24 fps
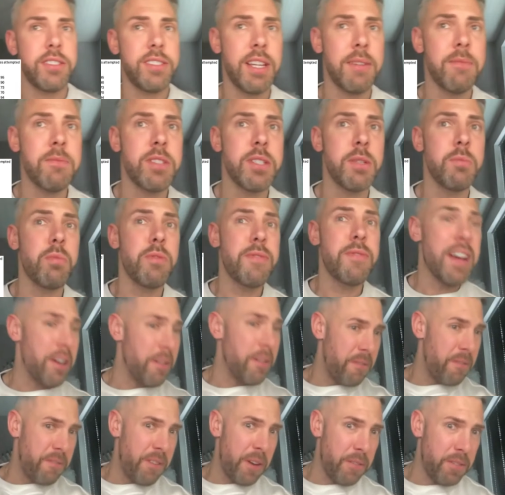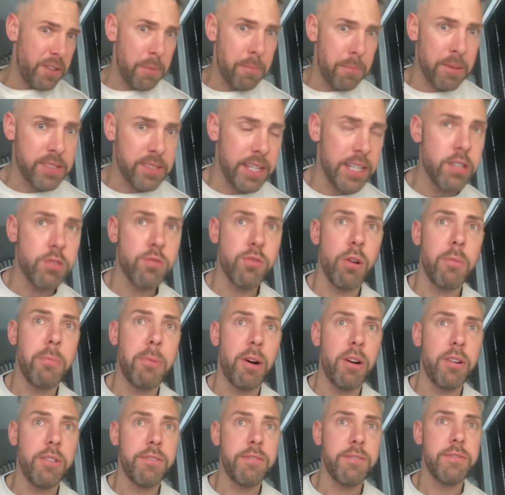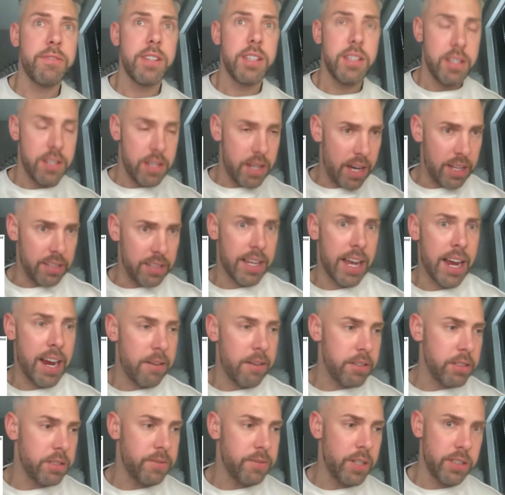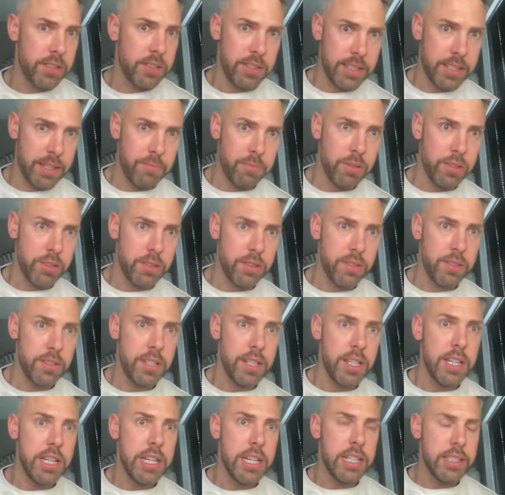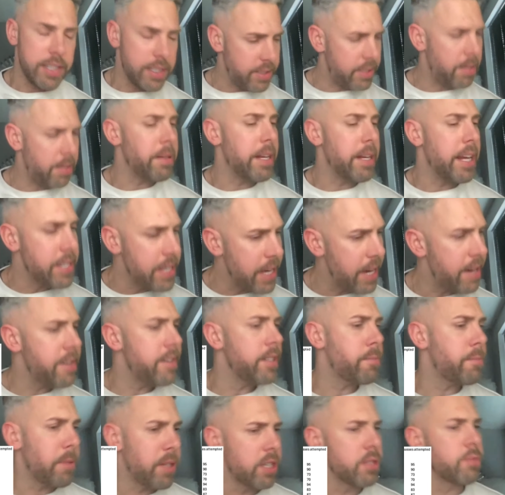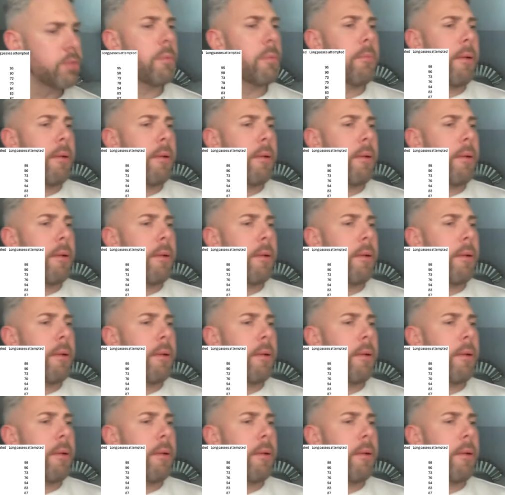attempted, we've had a 50% drop-off under Harris versus Edwards. Now, some of that, yeah, is because we're